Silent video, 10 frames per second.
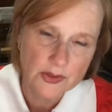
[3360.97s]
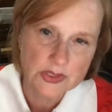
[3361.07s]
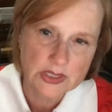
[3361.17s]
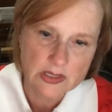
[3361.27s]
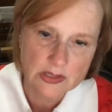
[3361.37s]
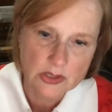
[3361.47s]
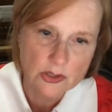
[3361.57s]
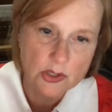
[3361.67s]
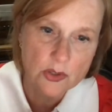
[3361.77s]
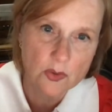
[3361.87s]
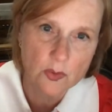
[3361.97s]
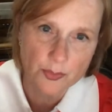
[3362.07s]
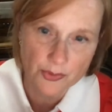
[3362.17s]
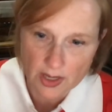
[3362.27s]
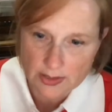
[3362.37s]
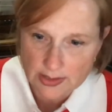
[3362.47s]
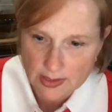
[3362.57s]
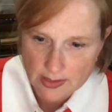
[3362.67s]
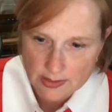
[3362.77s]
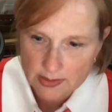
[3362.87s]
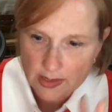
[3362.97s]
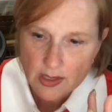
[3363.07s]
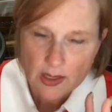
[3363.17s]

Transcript: uses to process